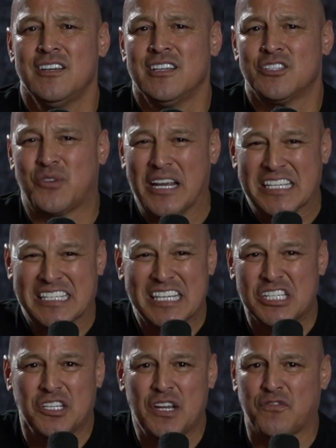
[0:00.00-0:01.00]

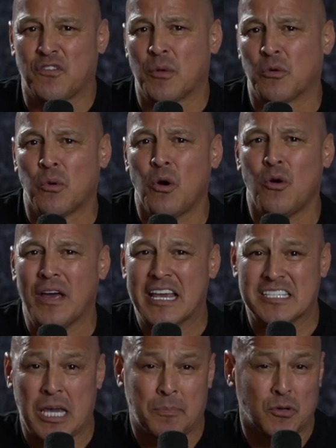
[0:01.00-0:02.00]
transitioning from a role
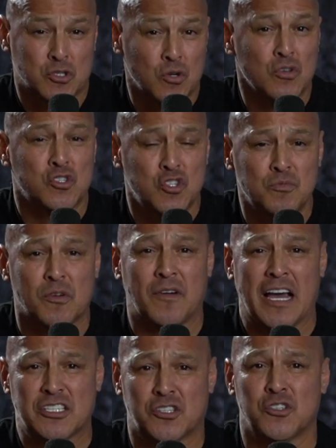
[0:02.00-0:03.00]
as a patrol
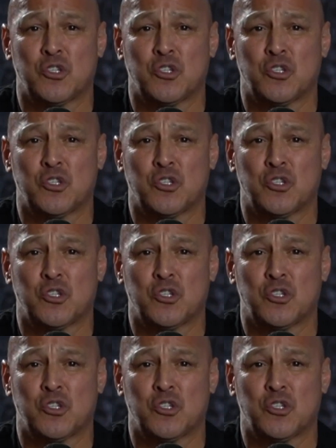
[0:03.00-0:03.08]
supervisor